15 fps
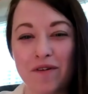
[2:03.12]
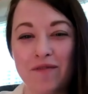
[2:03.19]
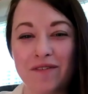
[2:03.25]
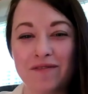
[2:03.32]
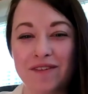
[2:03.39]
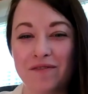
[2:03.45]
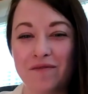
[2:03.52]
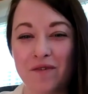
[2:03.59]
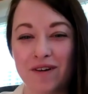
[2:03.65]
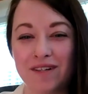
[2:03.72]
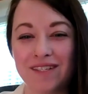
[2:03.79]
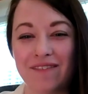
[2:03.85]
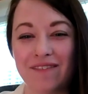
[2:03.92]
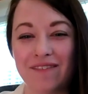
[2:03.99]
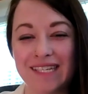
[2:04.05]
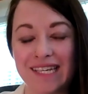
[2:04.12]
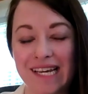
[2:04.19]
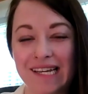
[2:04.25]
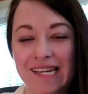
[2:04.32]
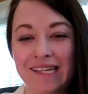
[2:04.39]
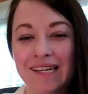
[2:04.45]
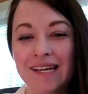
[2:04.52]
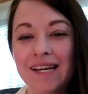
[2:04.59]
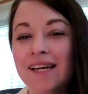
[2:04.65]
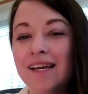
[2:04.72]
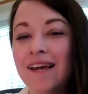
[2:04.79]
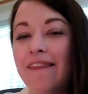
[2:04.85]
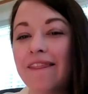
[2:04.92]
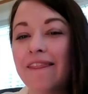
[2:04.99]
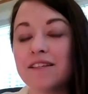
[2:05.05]
Bill 5417.
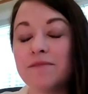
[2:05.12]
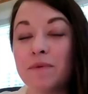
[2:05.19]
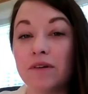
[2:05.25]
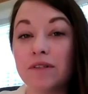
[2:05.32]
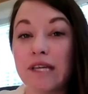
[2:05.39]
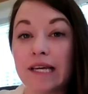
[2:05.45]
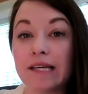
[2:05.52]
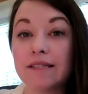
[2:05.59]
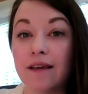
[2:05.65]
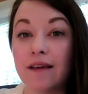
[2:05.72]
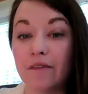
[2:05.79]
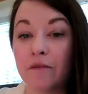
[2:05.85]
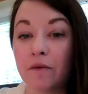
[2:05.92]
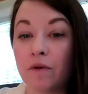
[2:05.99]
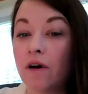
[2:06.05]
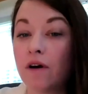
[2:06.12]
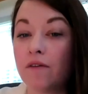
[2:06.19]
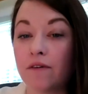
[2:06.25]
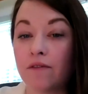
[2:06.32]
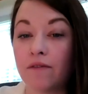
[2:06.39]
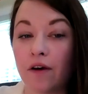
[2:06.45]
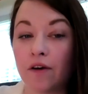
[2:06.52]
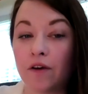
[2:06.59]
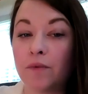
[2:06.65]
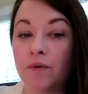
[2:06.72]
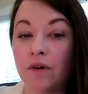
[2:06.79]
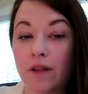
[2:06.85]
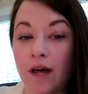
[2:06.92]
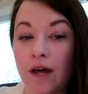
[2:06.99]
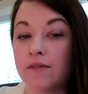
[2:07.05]
This bill takes several of the
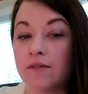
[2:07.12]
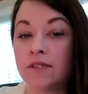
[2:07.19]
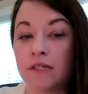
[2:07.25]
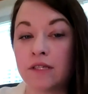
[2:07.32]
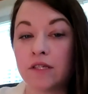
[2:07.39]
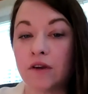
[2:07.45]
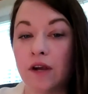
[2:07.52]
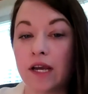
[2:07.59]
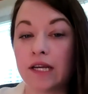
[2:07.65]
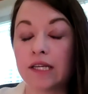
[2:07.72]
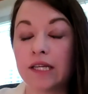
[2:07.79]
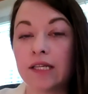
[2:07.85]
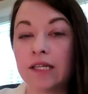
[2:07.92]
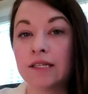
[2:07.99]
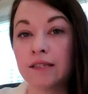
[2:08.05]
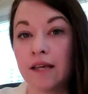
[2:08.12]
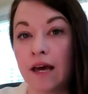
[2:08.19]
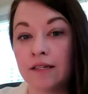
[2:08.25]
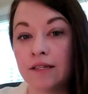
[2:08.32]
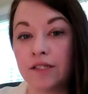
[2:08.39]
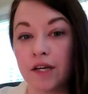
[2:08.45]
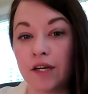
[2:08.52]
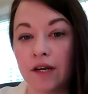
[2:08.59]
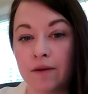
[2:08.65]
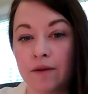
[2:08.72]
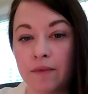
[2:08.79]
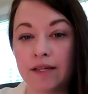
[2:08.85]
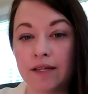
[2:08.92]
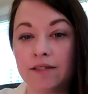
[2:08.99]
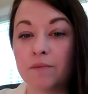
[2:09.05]
valuable allowances created in this last year and
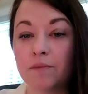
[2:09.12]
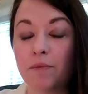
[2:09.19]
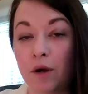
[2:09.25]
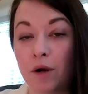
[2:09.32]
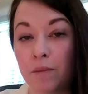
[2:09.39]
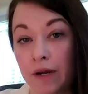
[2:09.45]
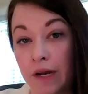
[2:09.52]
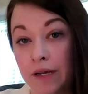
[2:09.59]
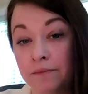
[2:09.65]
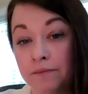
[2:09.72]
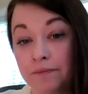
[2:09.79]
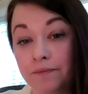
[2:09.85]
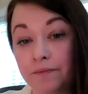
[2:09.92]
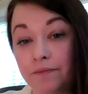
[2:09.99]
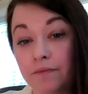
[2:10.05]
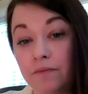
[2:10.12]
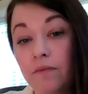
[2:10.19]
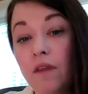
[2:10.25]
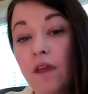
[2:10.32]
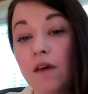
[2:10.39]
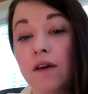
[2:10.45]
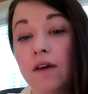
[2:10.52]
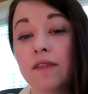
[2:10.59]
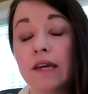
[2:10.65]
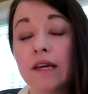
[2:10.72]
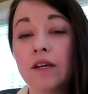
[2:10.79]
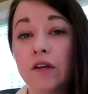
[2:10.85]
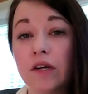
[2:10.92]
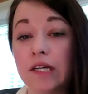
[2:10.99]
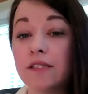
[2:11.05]
makes them permanent, like the
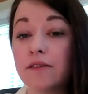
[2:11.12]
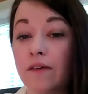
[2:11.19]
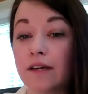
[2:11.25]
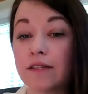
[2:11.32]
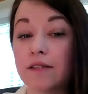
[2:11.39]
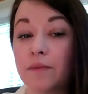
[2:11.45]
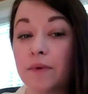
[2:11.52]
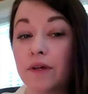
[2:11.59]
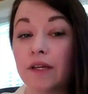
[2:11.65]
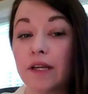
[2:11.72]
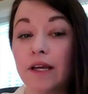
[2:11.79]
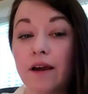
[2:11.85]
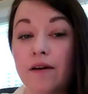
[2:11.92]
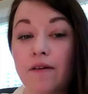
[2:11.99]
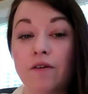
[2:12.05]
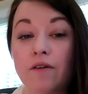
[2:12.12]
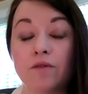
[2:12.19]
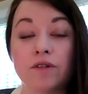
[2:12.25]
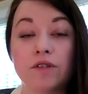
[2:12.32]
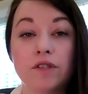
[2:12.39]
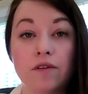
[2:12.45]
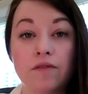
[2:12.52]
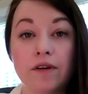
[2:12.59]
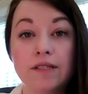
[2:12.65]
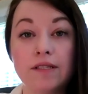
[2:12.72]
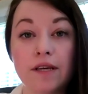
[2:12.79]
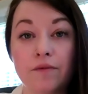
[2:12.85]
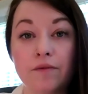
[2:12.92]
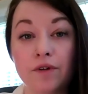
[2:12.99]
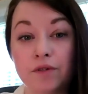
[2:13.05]
increased flexibility of outdoor
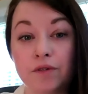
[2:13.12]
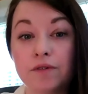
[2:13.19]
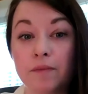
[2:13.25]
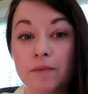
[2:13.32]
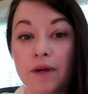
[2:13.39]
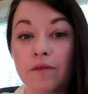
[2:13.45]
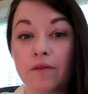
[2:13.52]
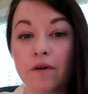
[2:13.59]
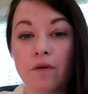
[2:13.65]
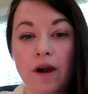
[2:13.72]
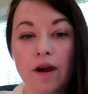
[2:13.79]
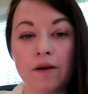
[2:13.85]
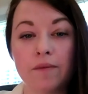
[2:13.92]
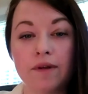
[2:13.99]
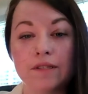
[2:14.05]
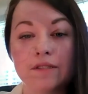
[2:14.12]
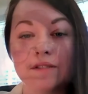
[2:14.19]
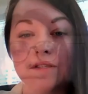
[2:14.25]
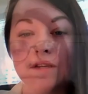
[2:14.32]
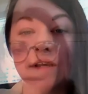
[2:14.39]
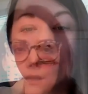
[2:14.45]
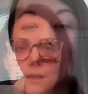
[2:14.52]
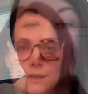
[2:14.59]
service and reduced meal requirements.